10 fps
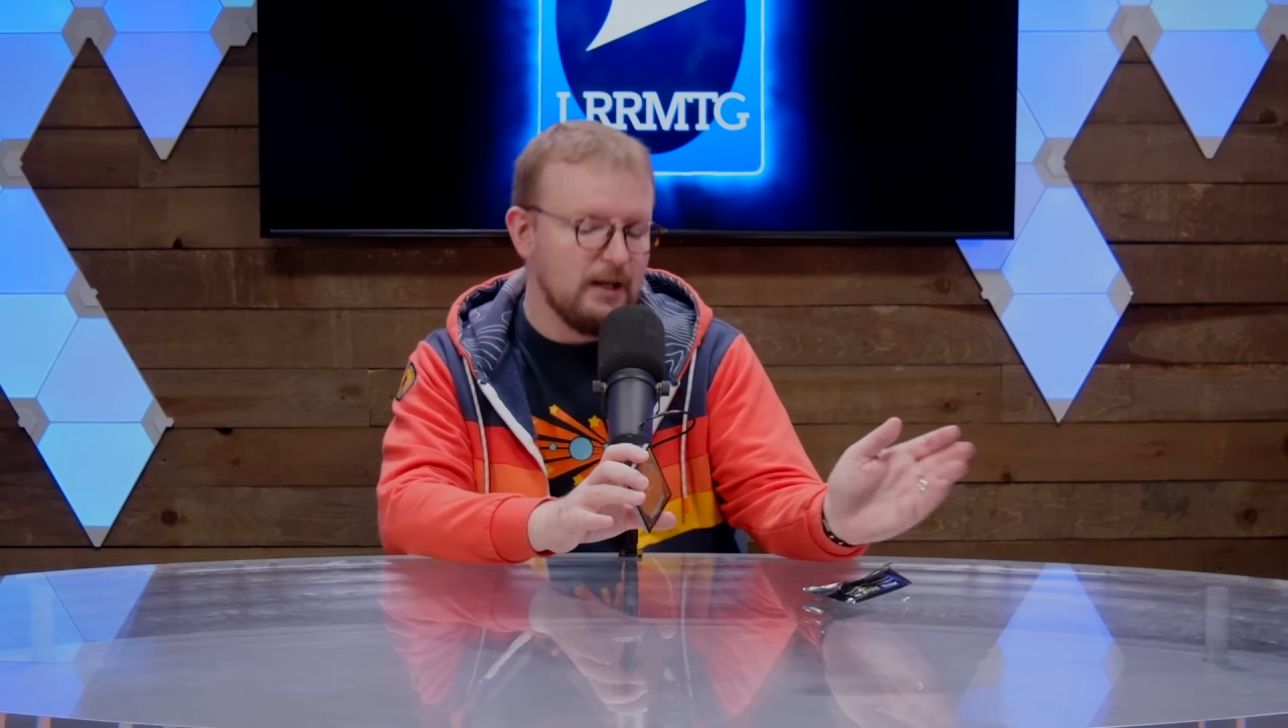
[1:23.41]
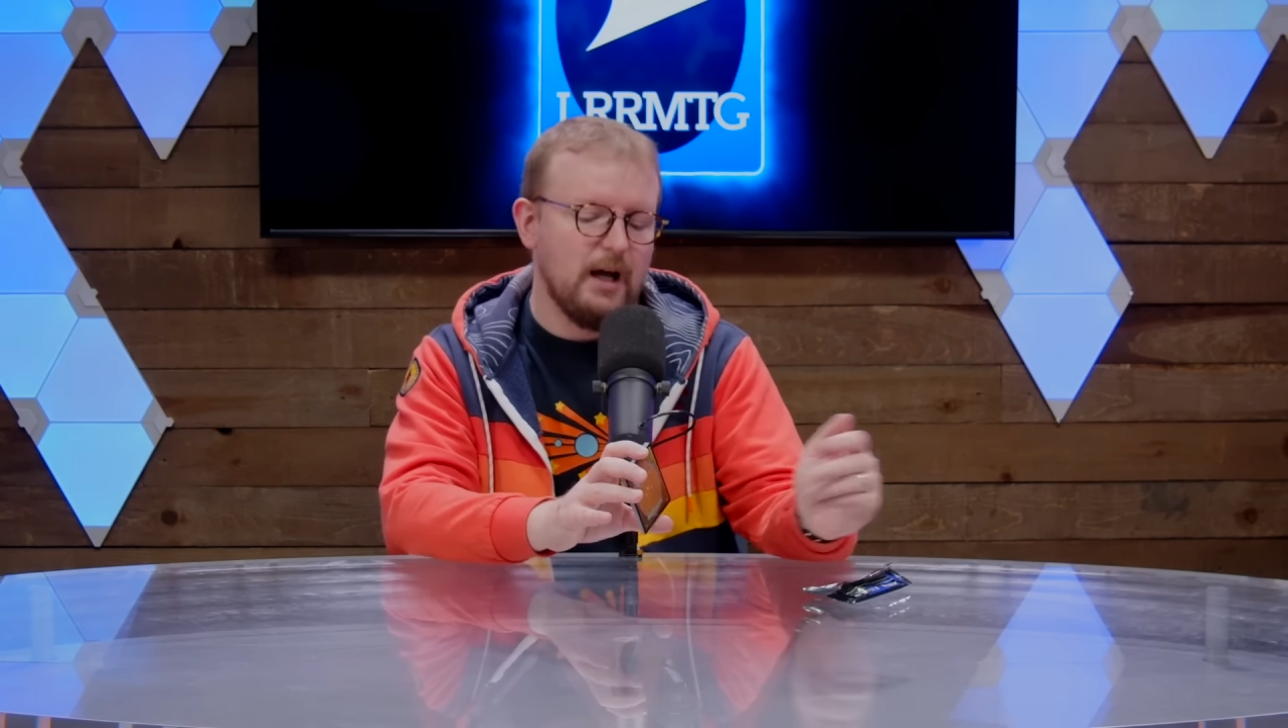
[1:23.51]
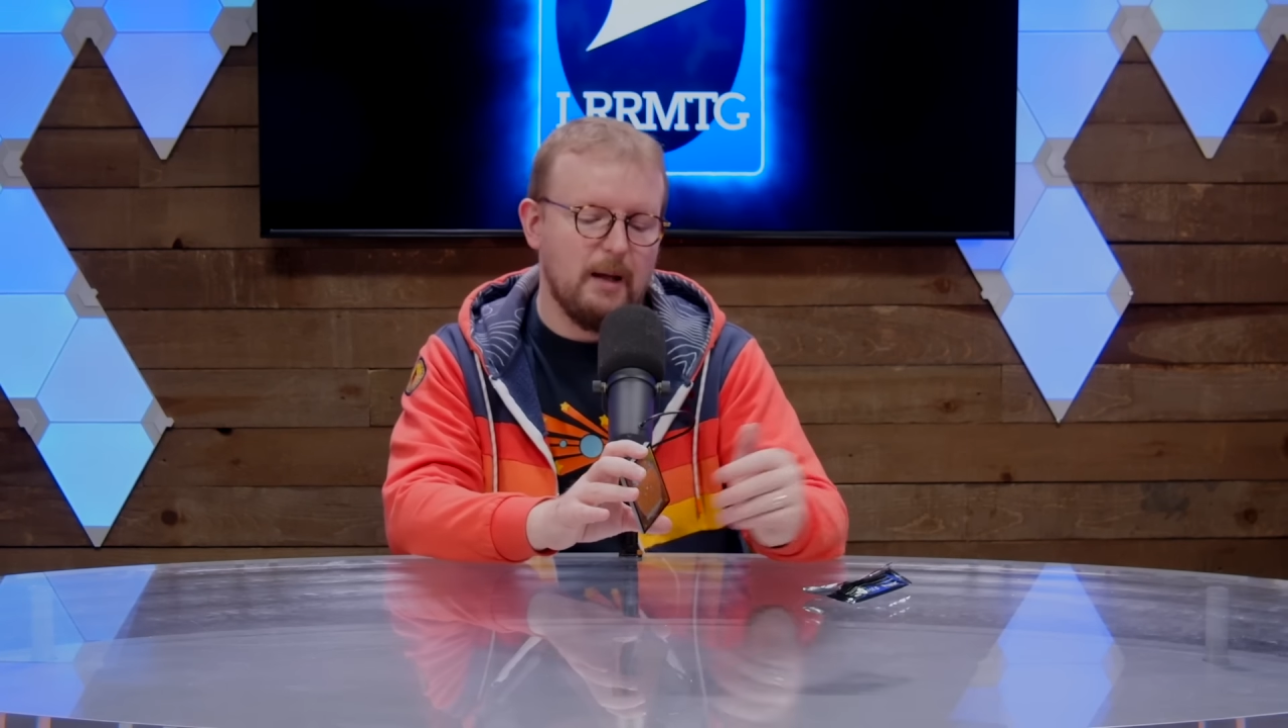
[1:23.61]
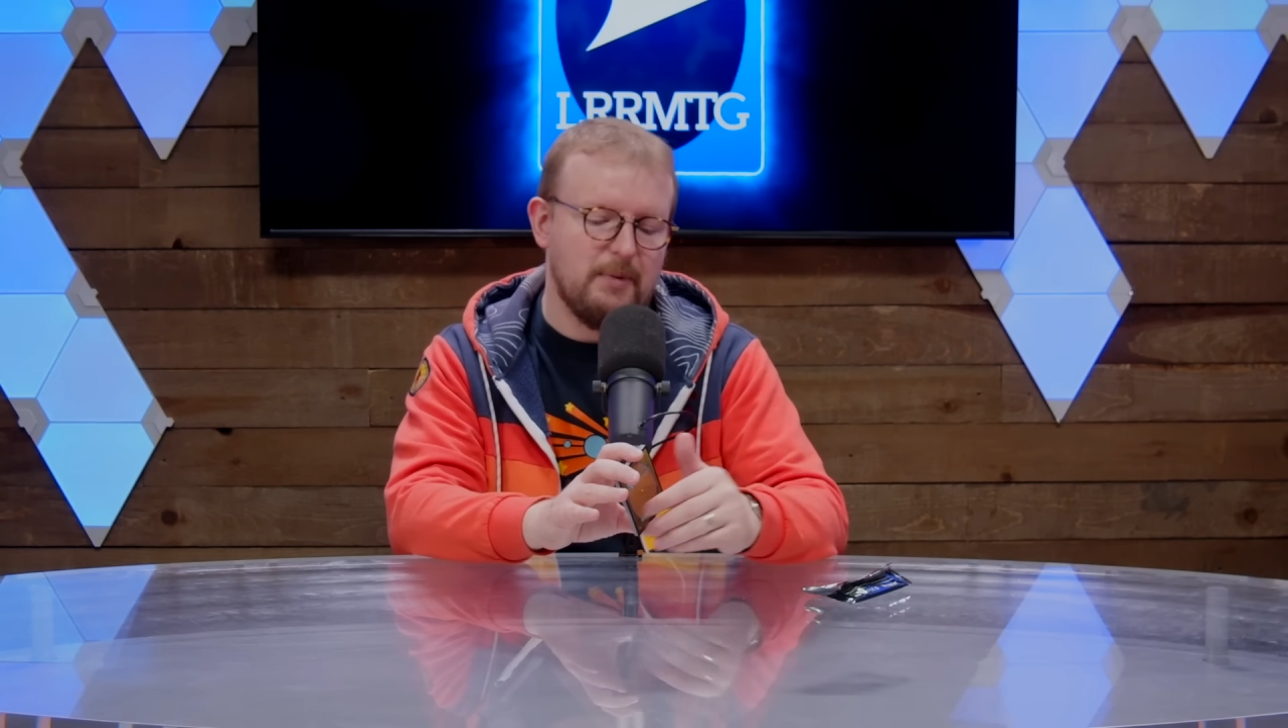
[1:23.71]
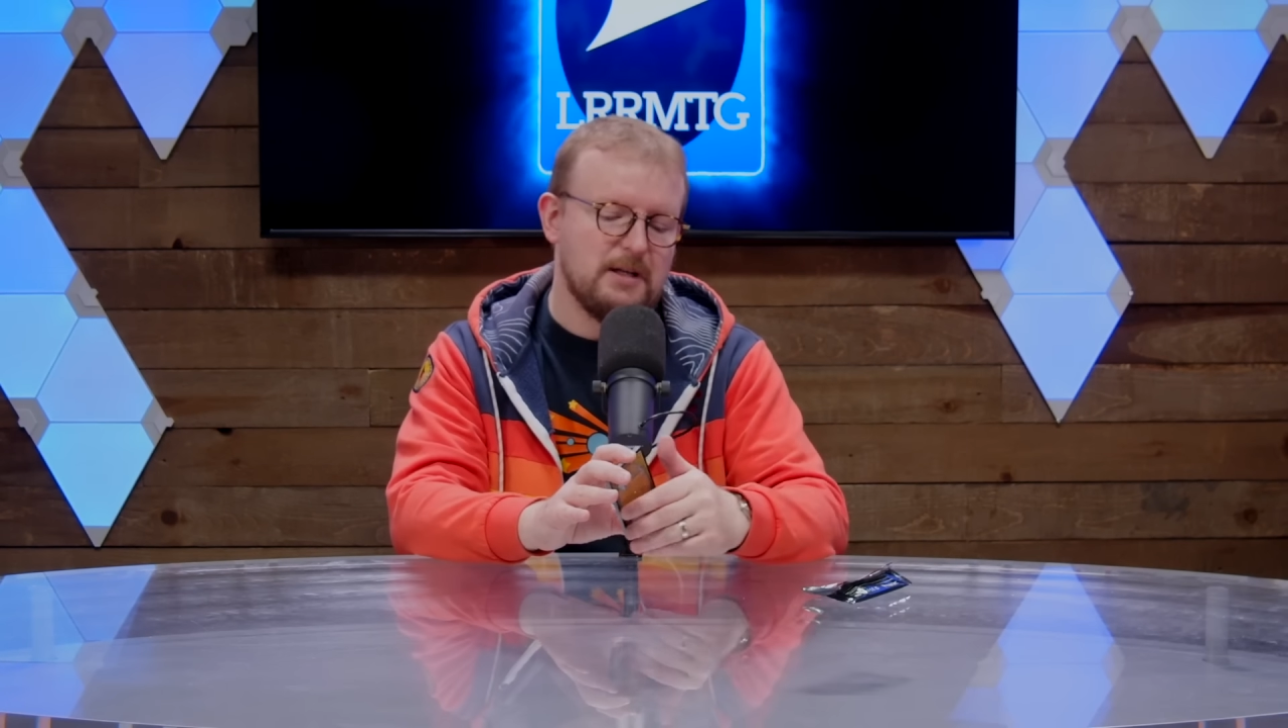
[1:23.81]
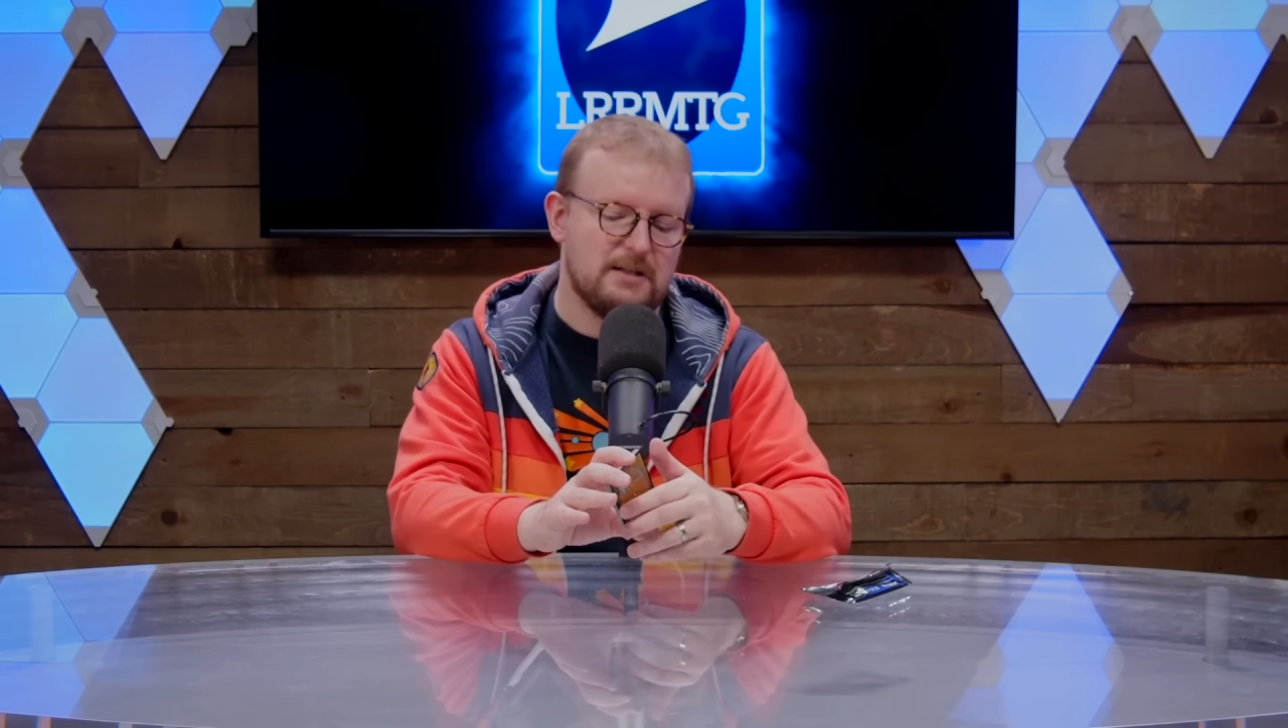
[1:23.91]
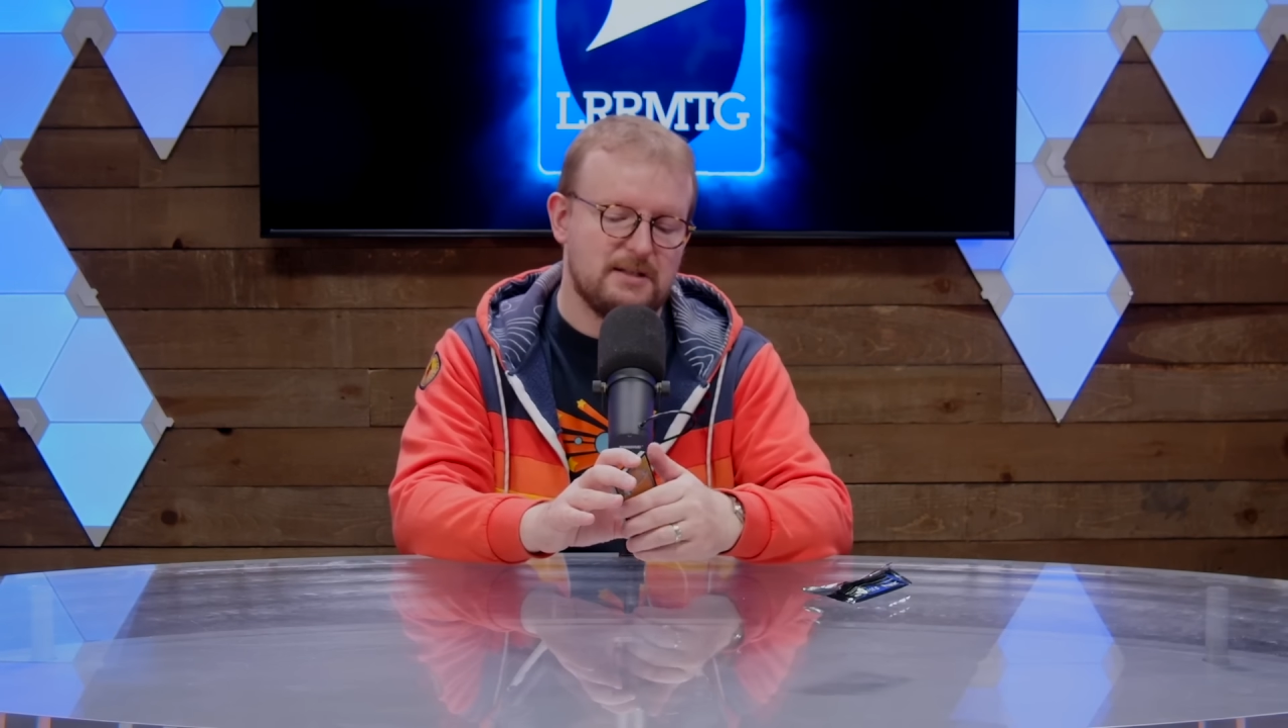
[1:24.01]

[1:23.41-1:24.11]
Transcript: but it's